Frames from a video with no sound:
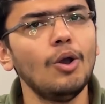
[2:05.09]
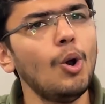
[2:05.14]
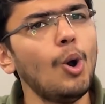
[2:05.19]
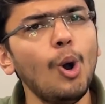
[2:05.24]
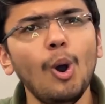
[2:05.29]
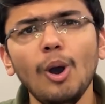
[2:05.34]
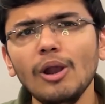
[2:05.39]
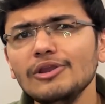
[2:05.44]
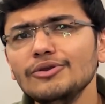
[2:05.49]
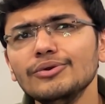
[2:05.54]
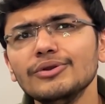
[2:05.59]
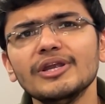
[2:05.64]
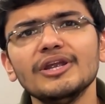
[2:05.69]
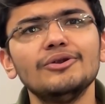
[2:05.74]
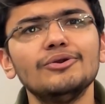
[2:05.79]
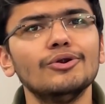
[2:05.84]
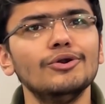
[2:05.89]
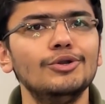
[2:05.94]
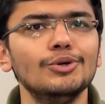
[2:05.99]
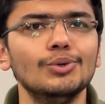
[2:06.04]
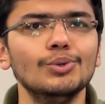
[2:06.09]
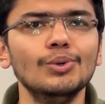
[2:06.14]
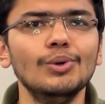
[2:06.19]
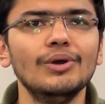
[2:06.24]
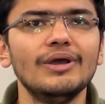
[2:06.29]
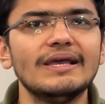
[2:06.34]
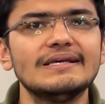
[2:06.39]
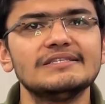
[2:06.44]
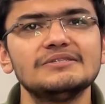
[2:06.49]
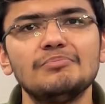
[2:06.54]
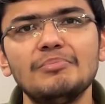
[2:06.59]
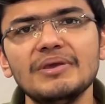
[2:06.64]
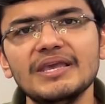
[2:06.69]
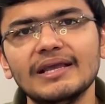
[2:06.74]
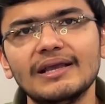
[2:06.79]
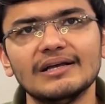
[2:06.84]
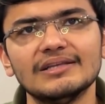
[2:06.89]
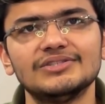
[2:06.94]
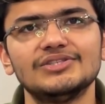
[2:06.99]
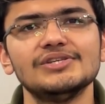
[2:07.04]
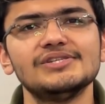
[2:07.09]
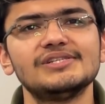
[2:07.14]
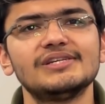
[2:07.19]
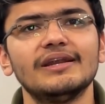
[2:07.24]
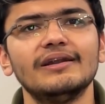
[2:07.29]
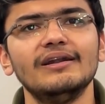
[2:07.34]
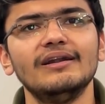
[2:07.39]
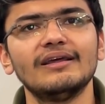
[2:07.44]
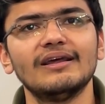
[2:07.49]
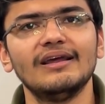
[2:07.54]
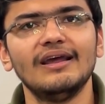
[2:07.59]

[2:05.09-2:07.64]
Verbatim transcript: All you need to do is be consistent,